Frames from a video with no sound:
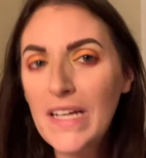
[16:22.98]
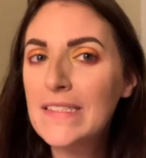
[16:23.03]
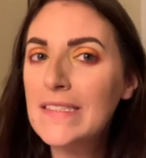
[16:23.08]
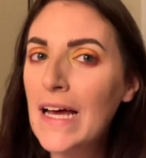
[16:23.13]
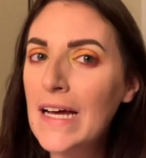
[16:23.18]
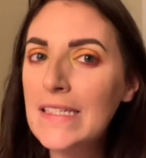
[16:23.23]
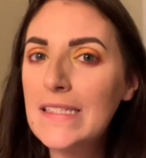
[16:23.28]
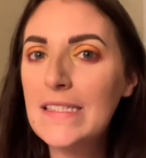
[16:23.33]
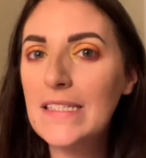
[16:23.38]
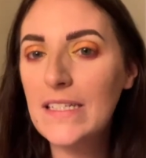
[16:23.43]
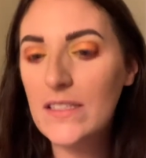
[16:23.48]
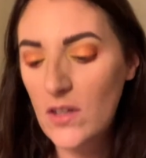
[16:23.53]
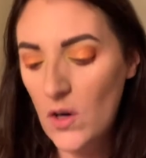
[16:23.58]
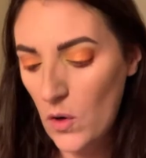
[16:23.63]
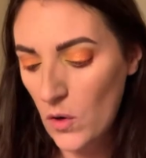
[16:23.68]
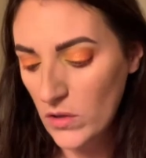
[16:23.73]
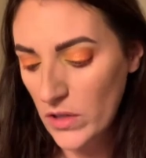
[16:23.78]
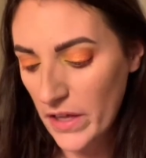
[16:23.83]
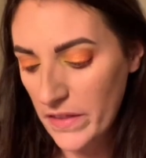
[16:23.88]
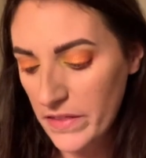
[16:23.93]
Not seeing a
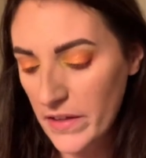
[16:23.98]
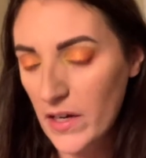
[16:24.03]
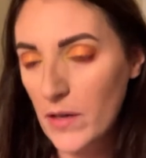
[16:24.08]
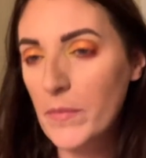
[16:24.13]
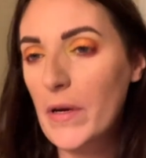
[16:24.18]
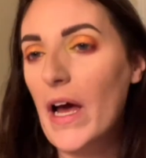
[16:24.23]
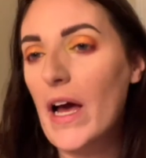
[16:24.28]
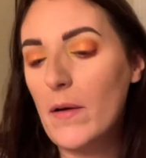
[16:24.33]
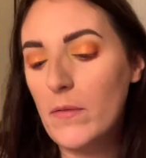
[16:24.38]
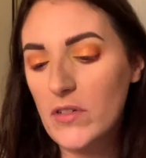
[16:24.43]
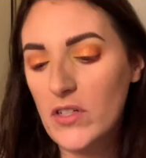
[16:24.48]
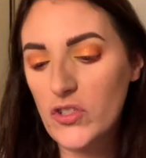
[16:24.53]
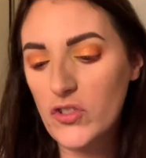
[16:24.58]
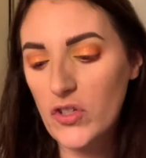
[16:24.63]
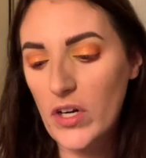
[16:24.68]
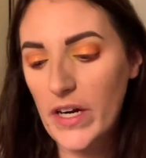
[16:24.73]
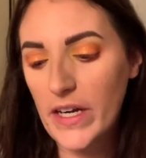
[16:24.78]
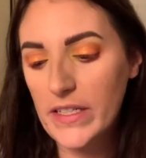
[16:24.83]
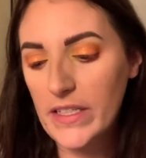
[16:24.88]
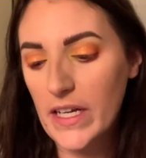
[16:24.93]
whole lot there, but I'm gonna
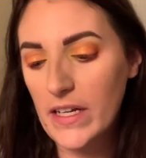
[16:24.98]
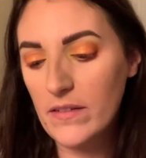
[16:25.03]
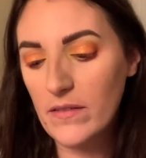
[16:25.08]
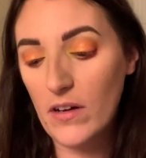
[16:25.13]
try it